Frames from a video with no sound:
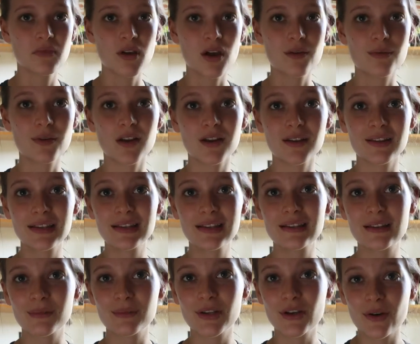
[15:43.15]
hope it answers
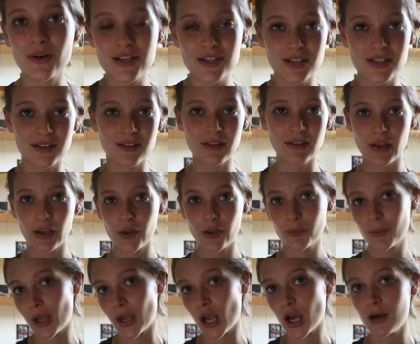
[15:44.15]
some of your questions that
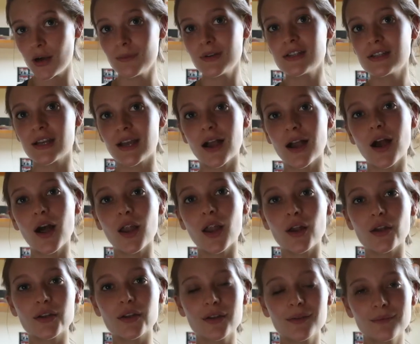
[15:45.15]
you've been commenting a
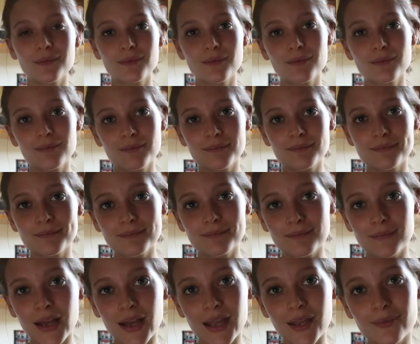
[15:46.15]
lot.
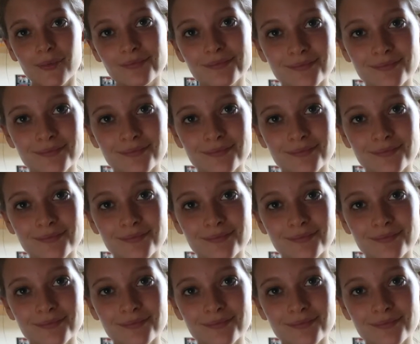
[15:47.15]
Bye.